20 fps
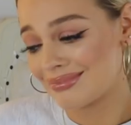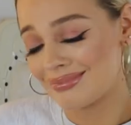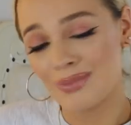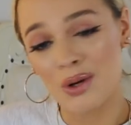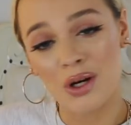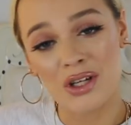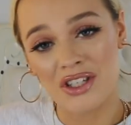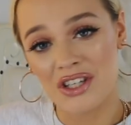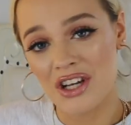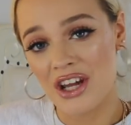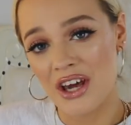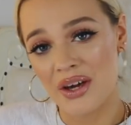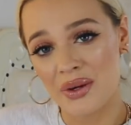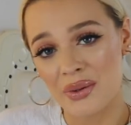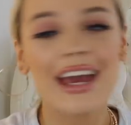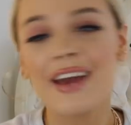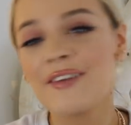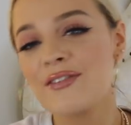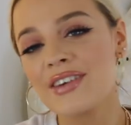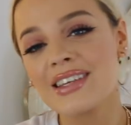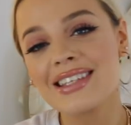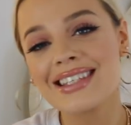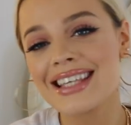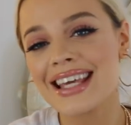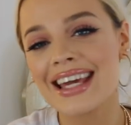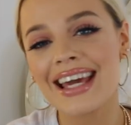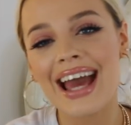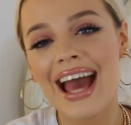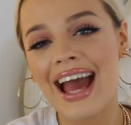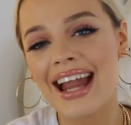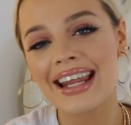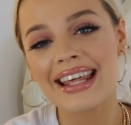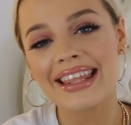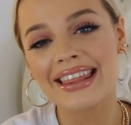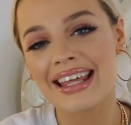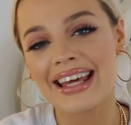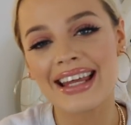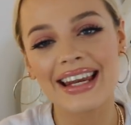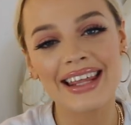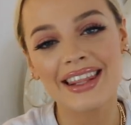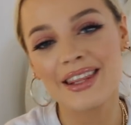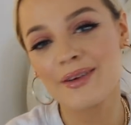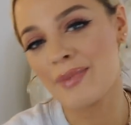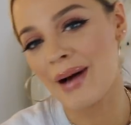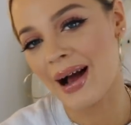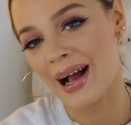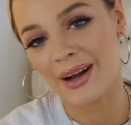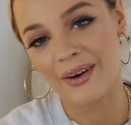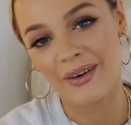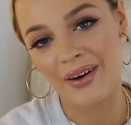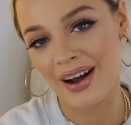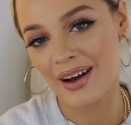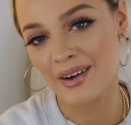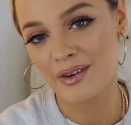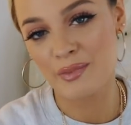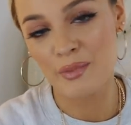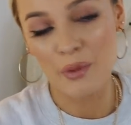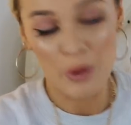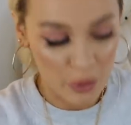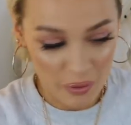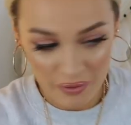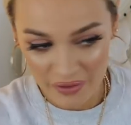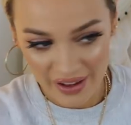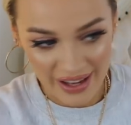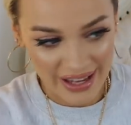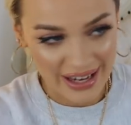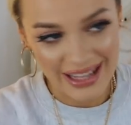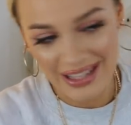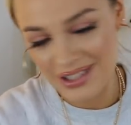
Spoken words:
What's new? If you see anything in the background moving,